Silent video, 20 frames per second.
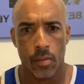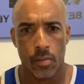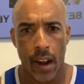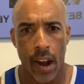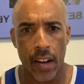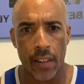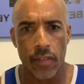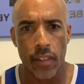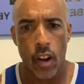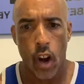
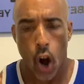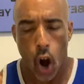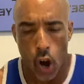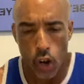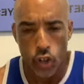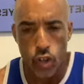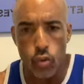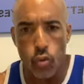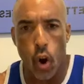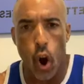Right?
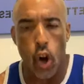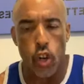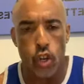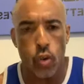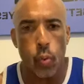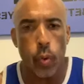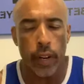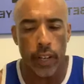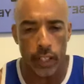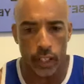Are you
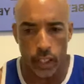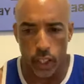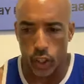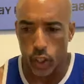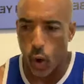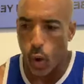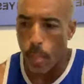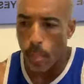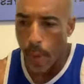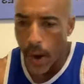willing to
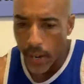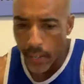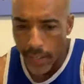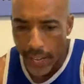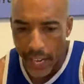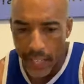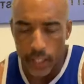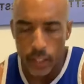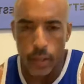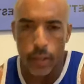go
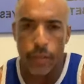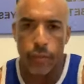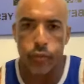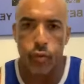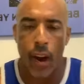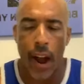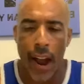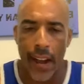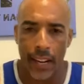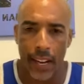Monday to
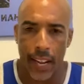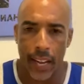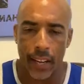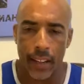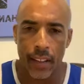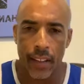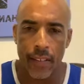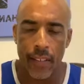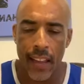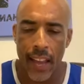
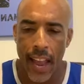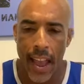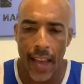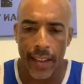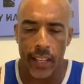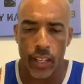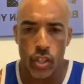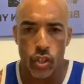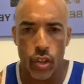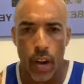Friday
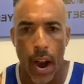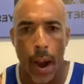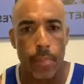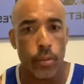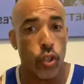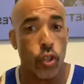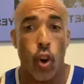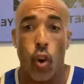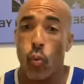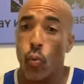at a
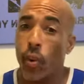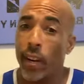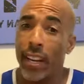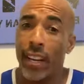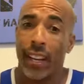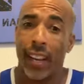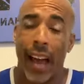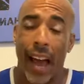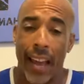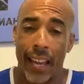job you don't
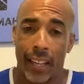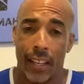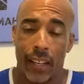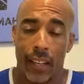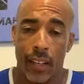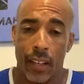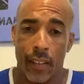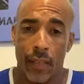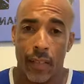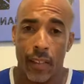really
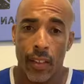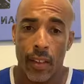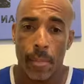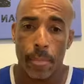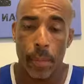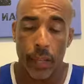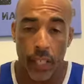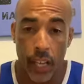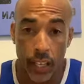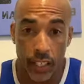like
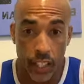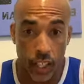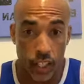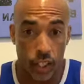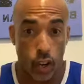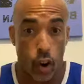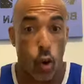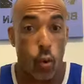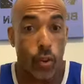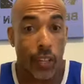because
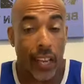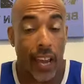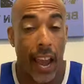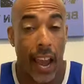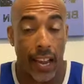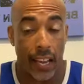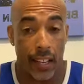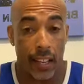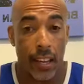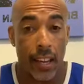it's
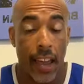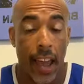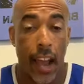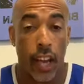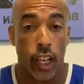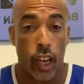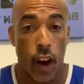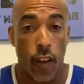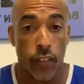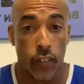okay
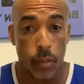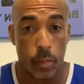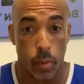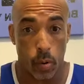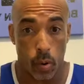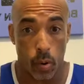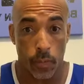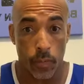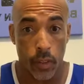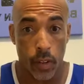and
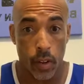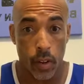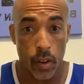comfortable?